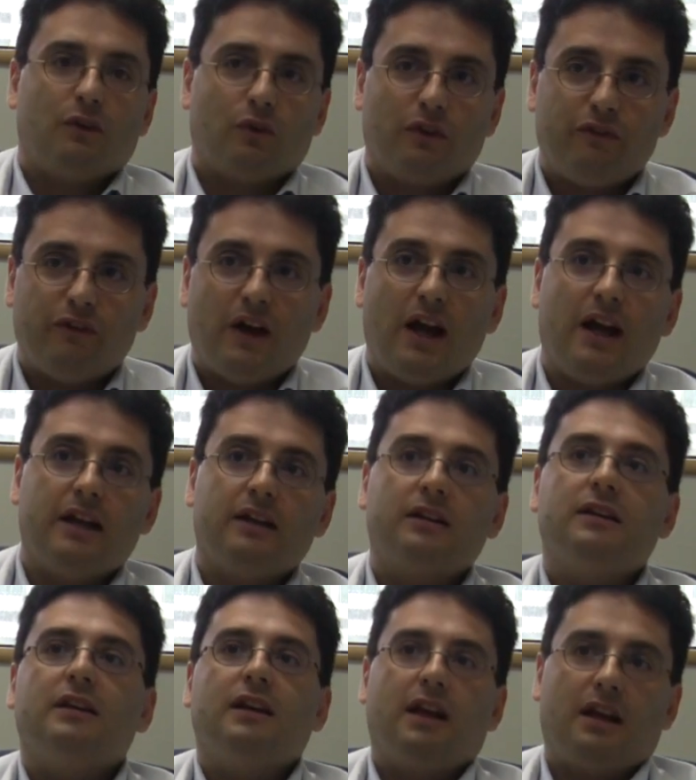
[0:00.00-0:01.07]
refine,
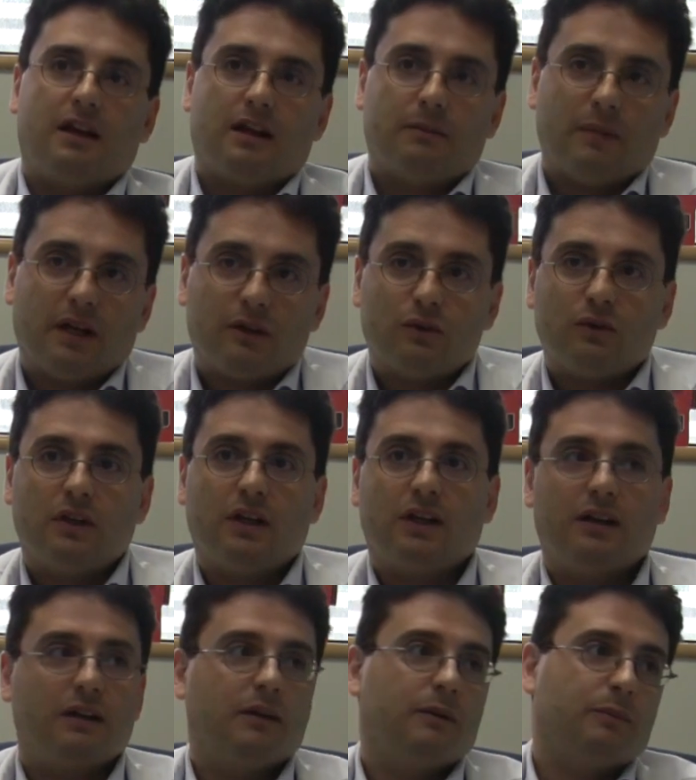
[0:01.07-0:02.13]
and come back to
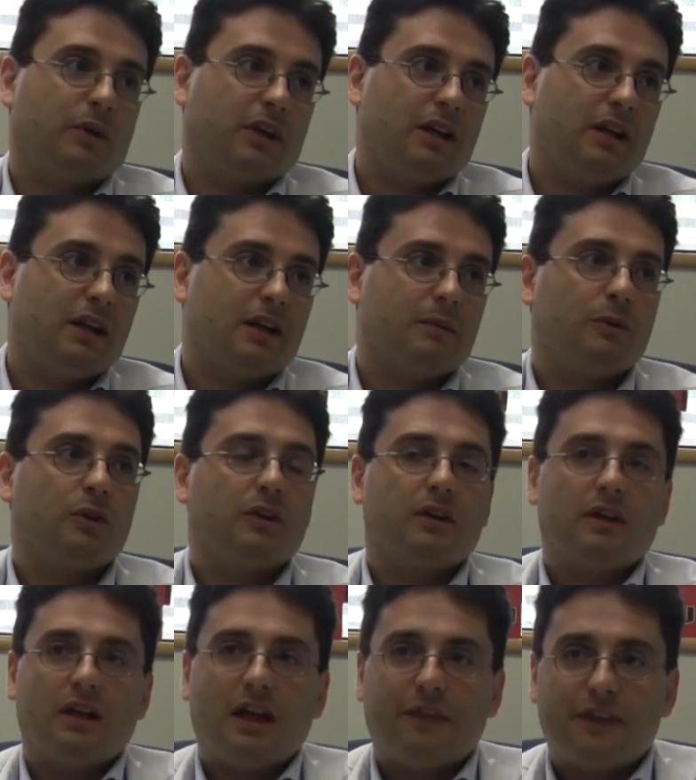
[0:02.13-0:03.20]
the preclinical
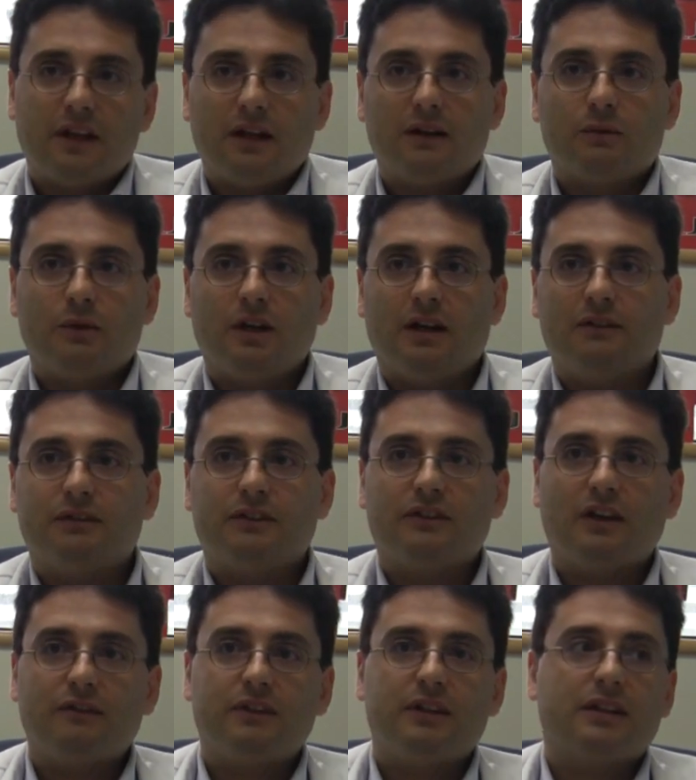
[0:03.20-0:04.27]
model until we have
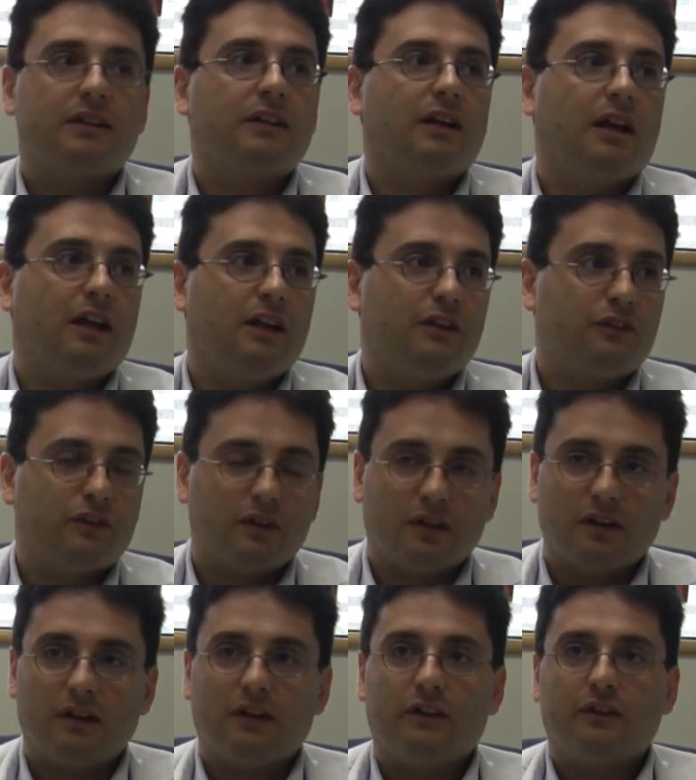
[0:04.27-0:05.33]
something that uh, is
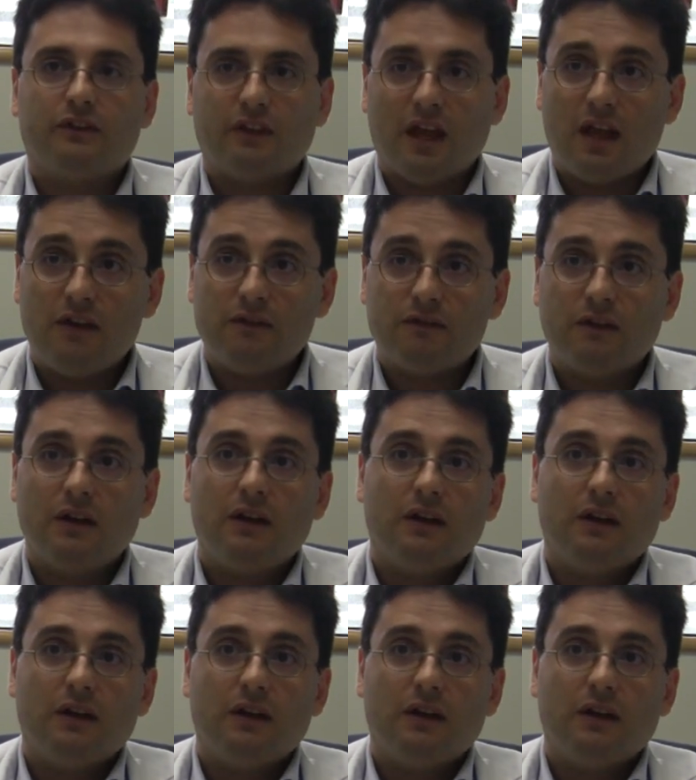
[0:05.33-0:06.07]
uh, safe,